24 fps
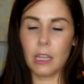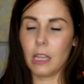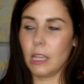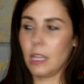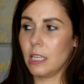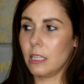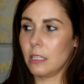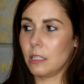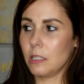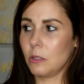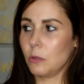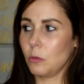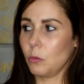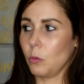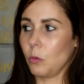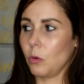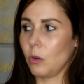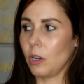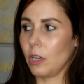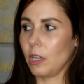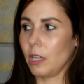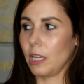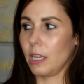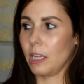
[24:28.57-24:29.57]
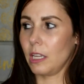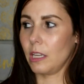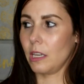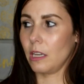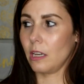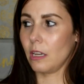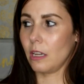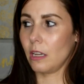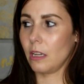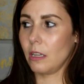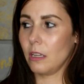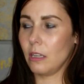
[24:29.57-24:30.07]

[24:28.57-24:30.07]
this one.